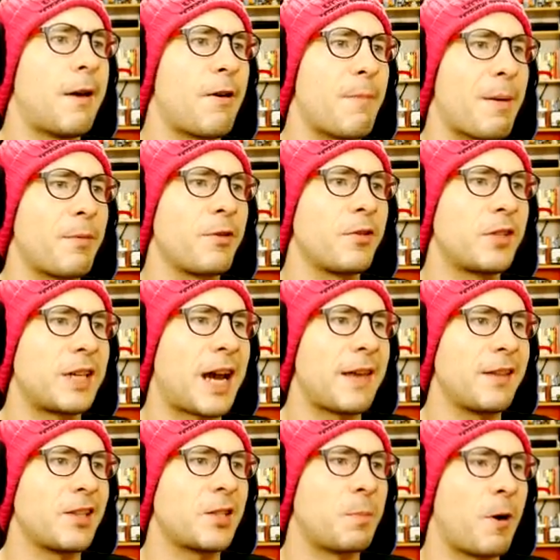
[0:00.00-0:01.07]
Now remember there's a
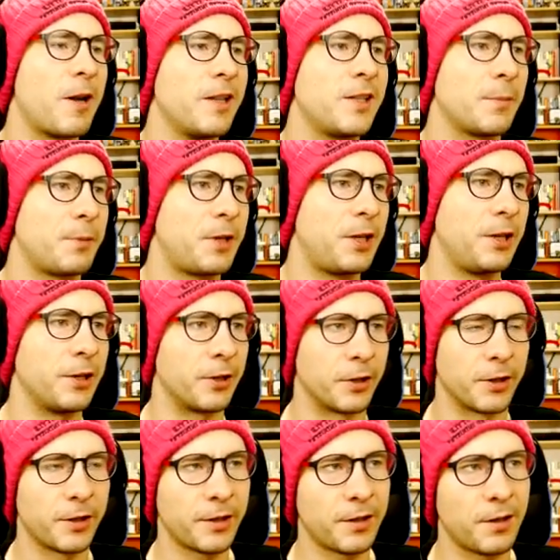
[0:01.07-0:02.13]
guy that spawns up
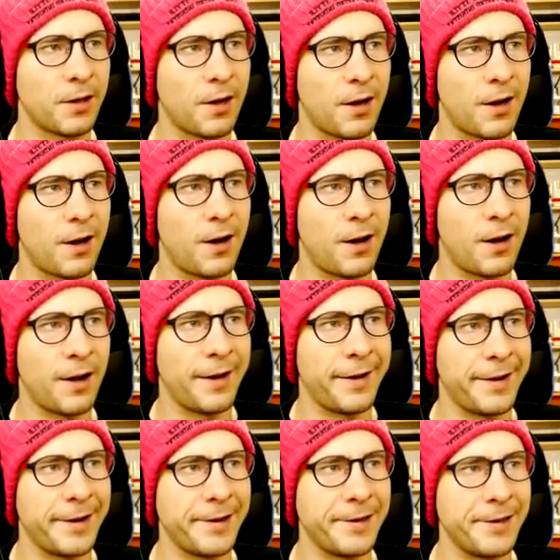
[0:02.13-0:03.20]
here
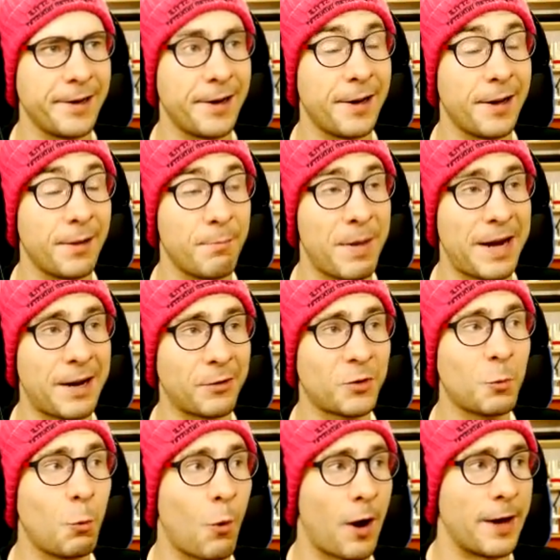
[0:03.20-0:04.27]
on main
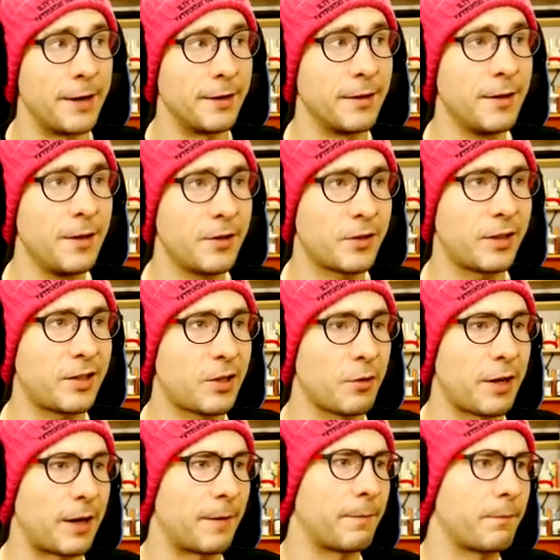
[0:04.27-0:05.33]
house one. So let's go
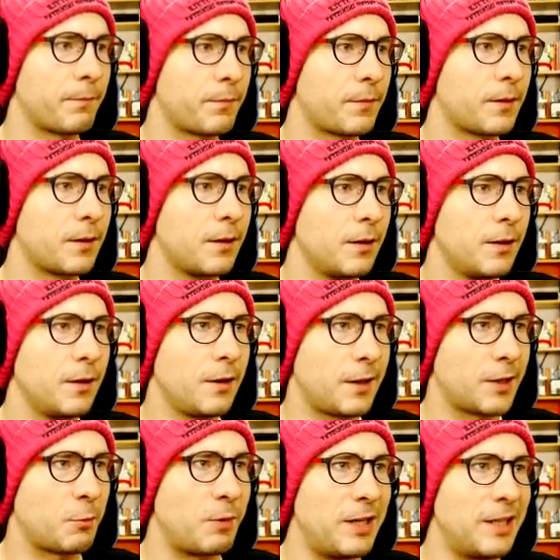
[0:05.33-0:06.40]
there. Okay.
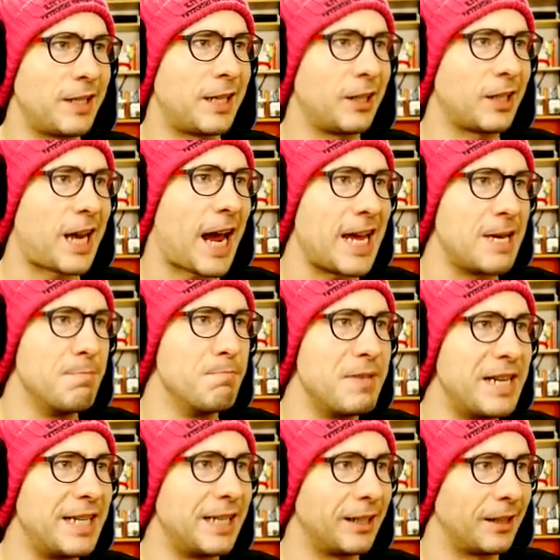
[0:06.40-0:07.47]
Because we need to kill a guy
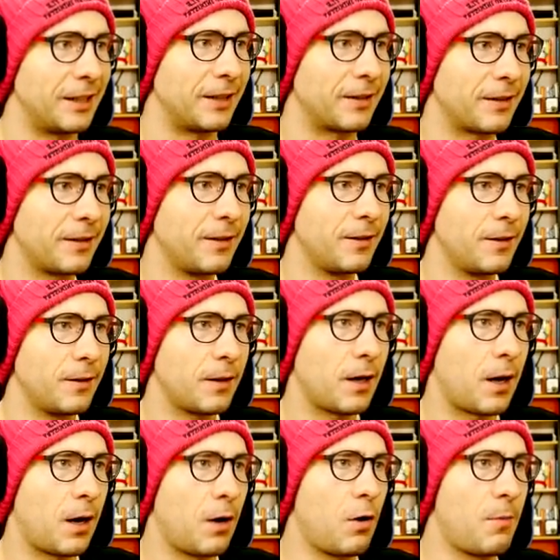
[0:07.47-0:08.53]
immediately.
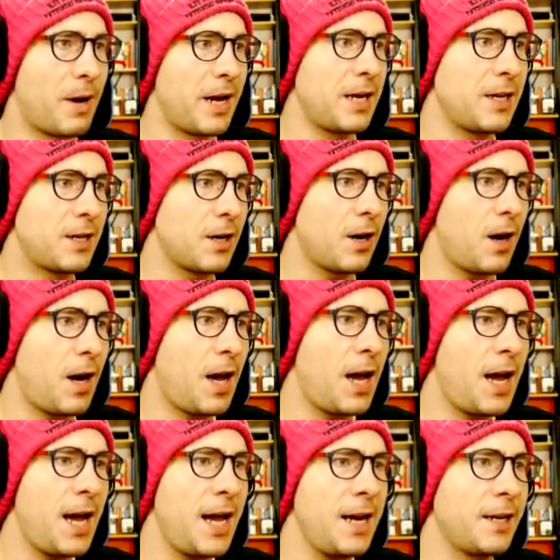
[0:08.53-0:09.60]
Oh my
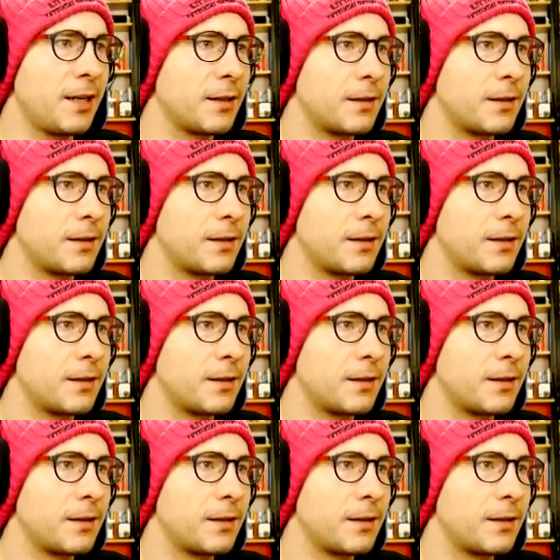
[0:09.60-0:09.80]
god!